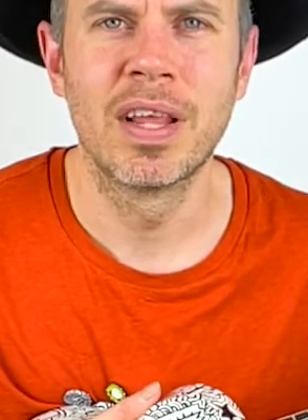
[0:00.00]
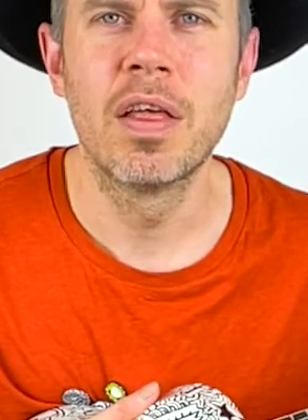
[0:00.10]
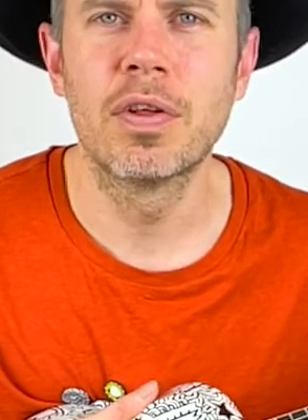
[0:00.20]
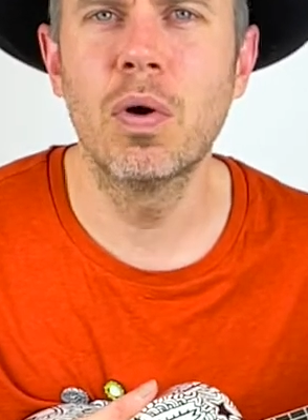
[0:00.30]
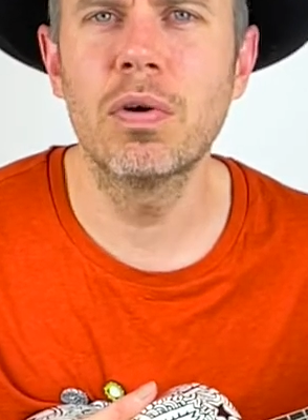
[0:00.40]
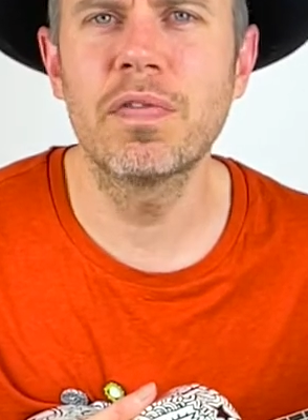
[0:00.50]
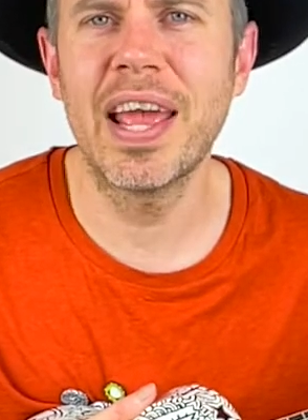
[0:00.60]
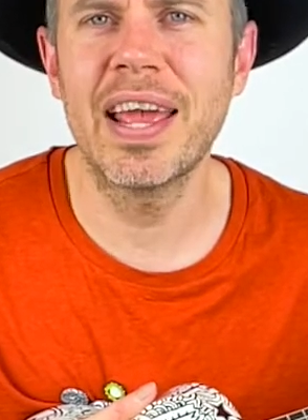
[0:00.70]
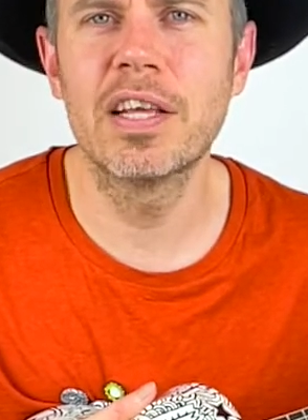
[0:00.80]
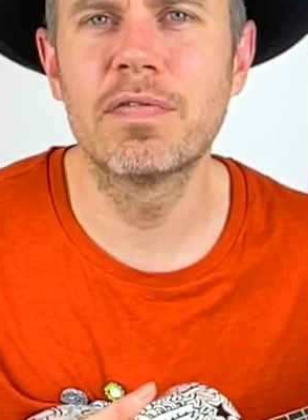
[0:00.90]
The chord of
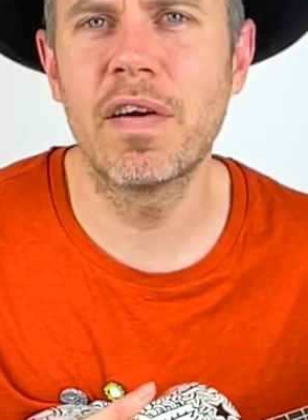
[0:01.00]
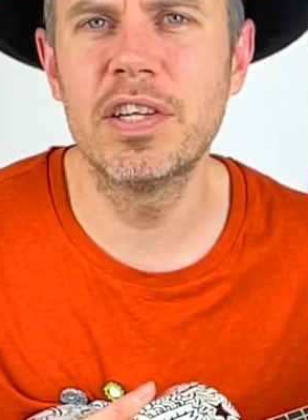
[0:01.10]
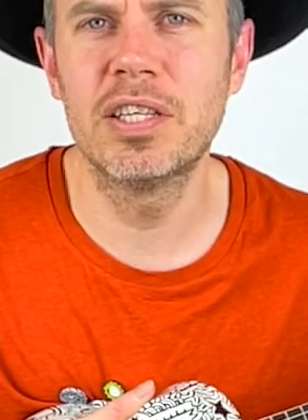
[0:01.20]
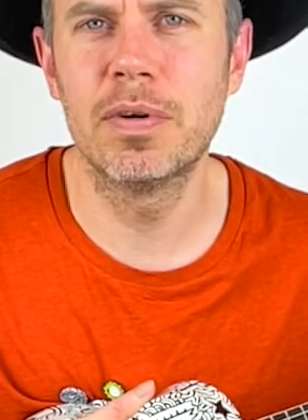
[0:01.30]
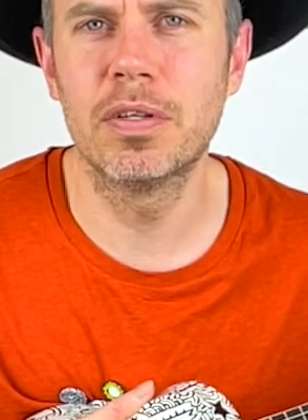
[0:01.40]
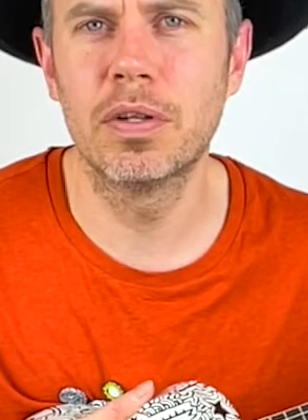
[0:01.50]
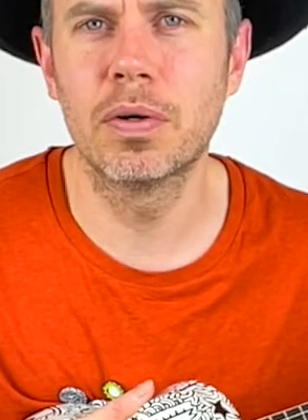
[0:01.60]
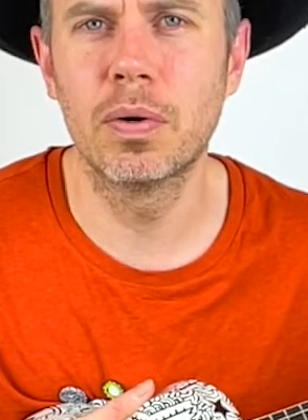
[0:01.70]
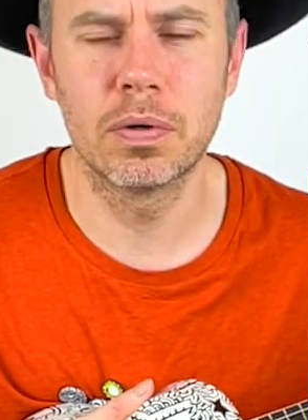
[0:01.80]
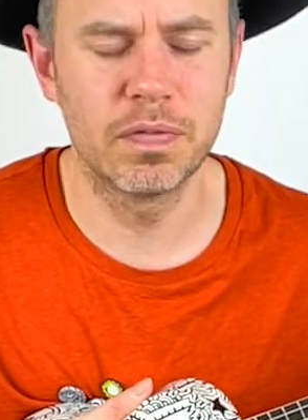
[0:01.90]
E is very similar to the
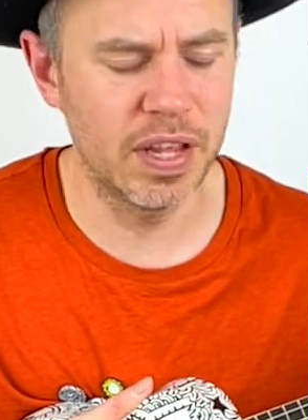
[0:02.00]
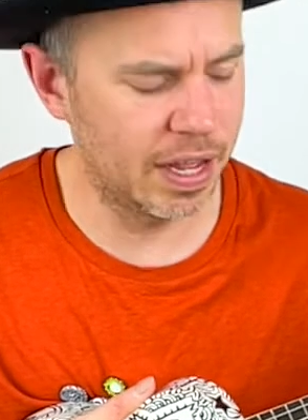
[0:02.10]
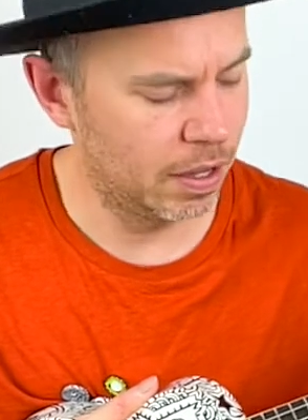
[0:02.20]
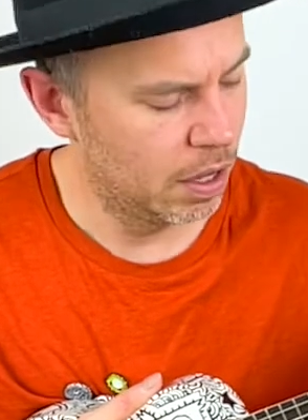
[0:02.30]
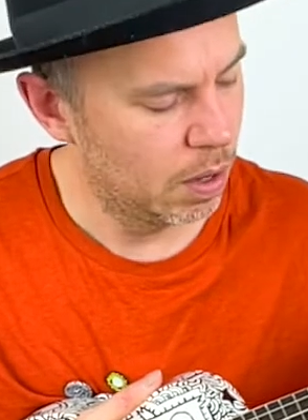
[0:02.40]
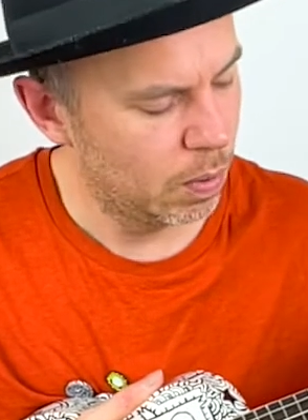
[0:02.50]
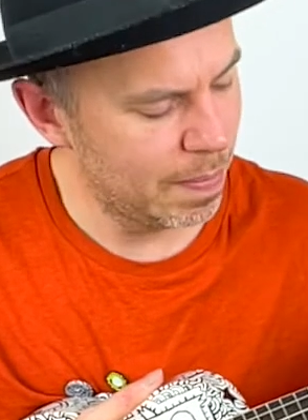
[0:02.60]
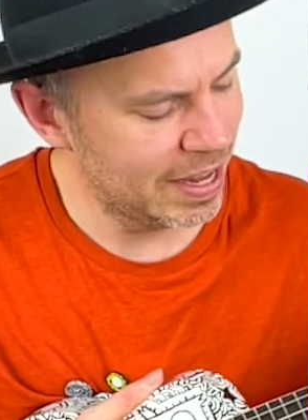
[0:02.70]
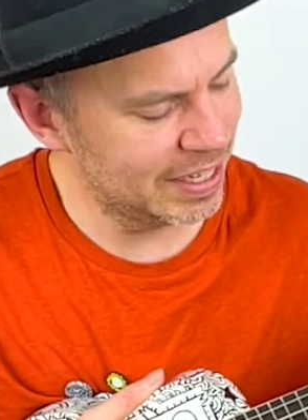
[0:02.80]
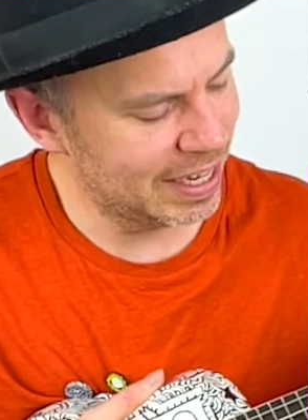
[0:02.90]
chord of D. We
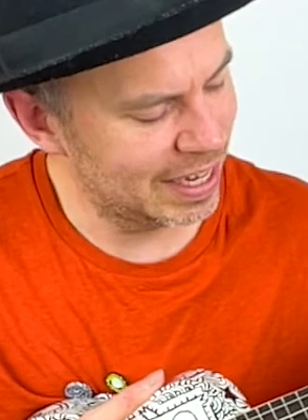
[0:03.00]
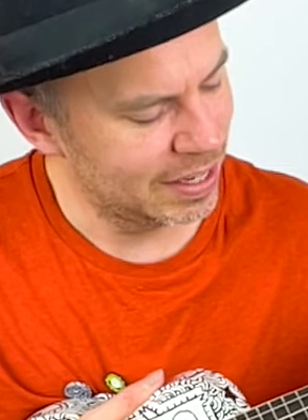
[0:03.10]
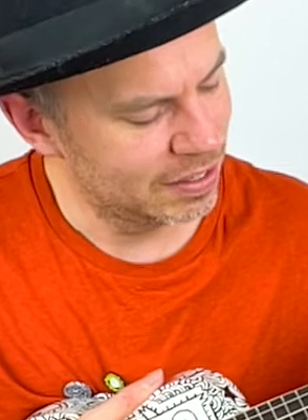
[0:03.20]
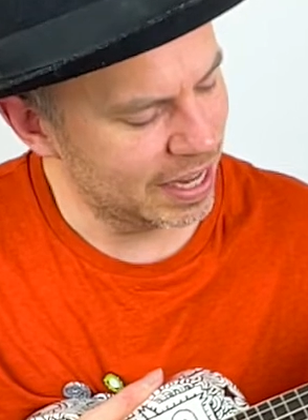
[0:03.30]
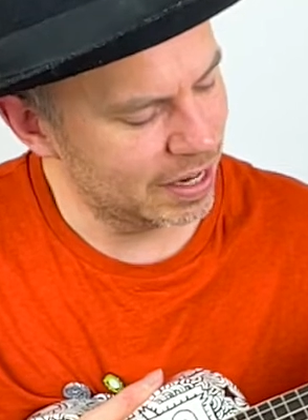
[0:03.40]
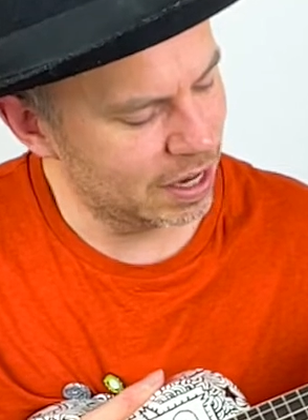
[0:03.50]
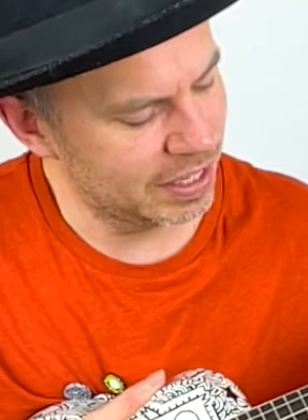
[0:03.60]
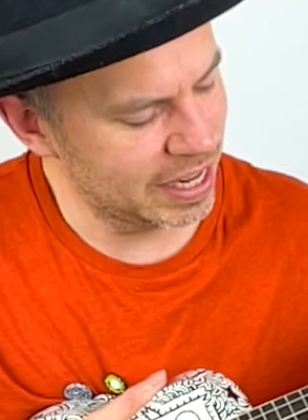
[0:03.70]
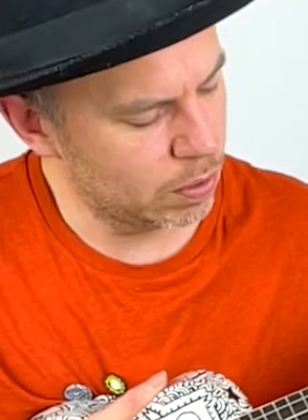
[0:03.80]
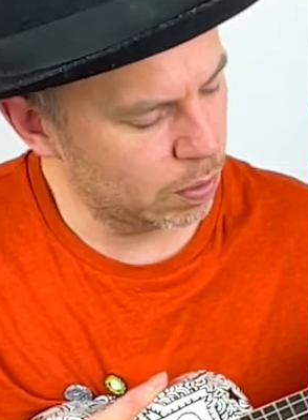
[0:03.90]
basically take our
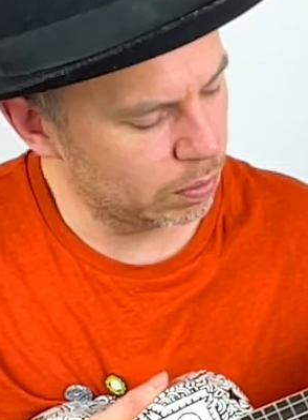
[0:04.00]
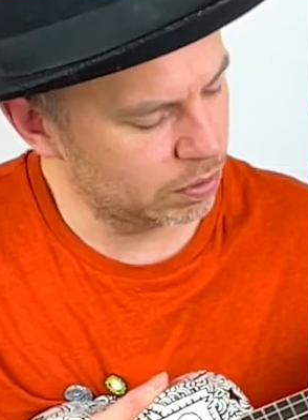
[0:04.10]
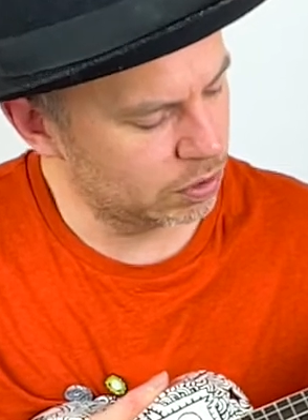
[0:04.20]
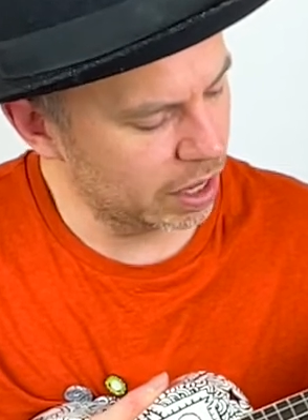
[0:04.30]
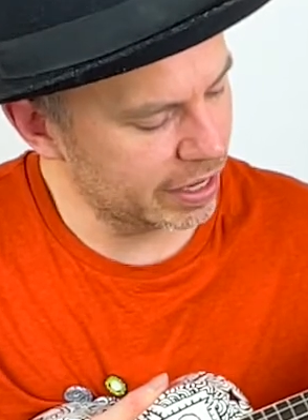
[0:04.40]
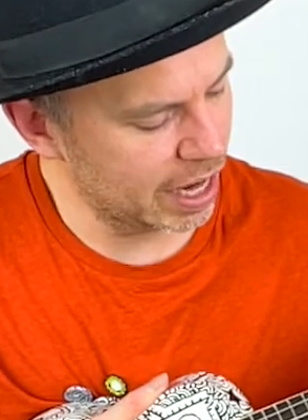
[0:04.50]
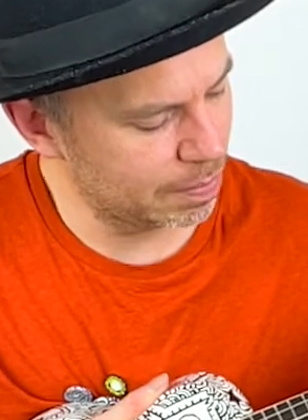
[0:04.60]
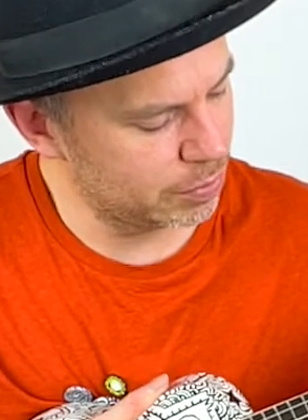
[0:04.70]
D chord and slide it up